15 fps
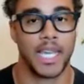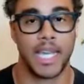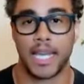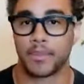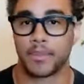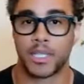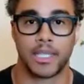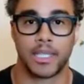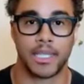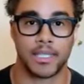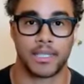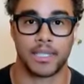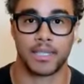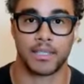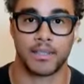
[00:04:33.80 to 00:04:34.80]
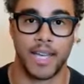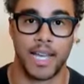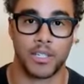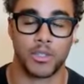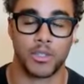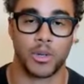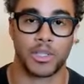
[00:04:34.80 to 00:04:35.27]
camps, clinics, things of
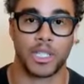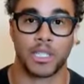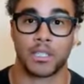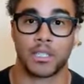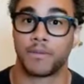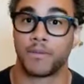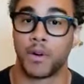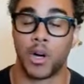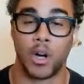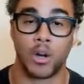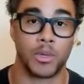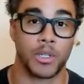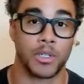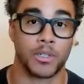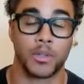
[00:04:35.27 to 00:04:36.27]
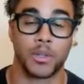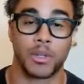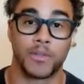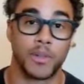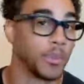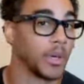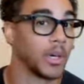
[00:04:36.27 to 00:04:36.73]
that sort. Then in the fall, we were
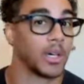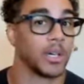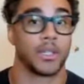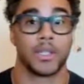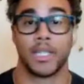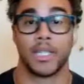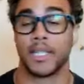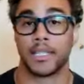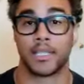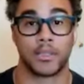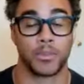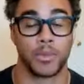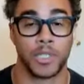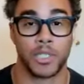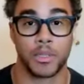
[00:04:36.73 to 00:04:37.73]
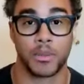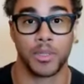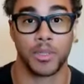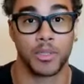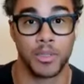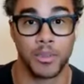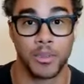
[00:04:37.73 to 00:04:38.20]
doing football. And in the winter,
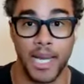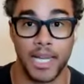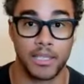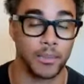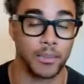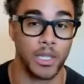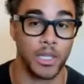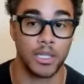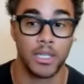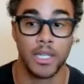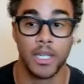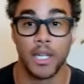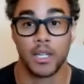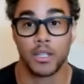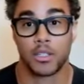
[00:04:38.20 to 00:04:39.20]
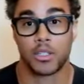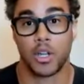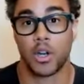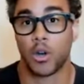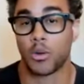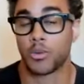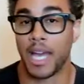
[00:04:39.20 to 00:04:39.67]
we were doing basketball.
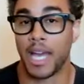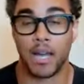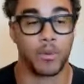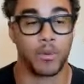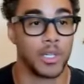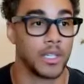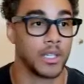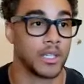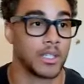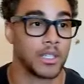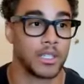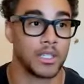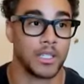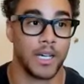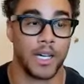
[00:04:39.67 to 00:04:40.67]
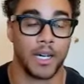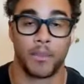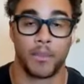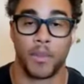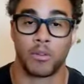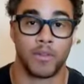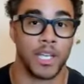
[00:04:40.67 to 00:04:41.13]
So that was
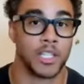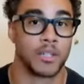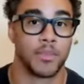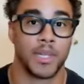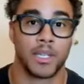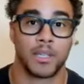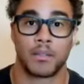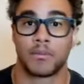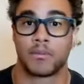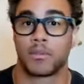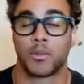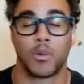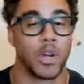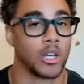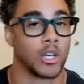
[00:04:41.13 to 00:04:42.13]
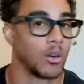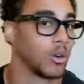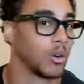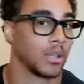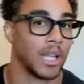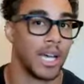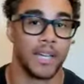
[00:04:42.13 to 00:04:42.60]
our regimen throughout our
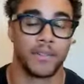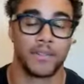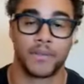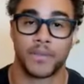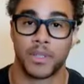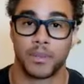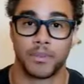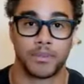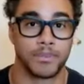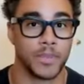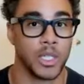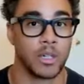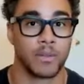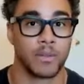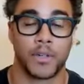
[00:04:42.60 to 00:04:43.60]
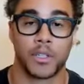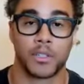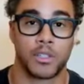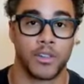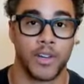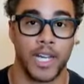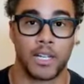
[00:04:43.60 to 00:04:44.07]
whole life from,
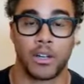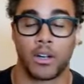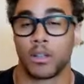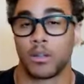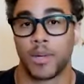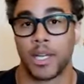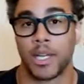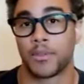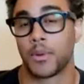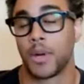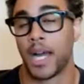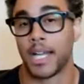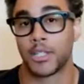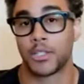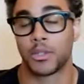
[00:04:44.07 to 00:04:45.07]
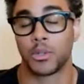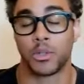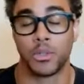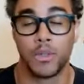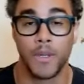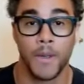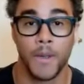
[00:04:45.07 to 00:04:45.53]
first grade all the way through high
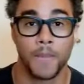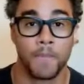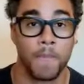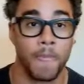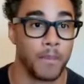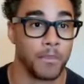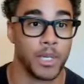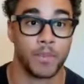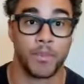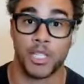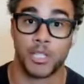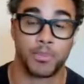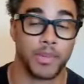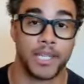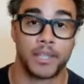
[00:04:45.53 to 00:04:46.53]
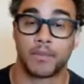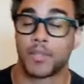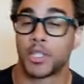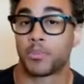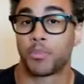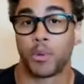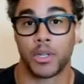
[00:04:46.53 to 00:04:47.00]
school. Pretty much played
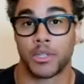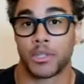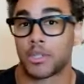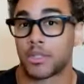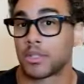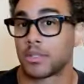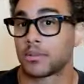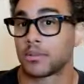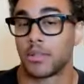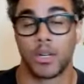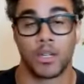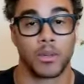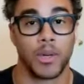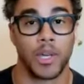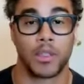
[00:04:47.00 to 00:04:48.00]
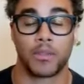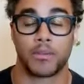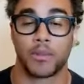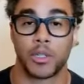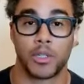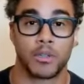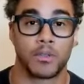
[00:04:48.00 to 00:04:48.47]
3 sports all the way
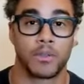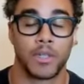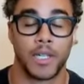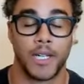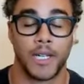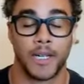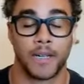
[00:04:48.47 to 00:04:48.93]
through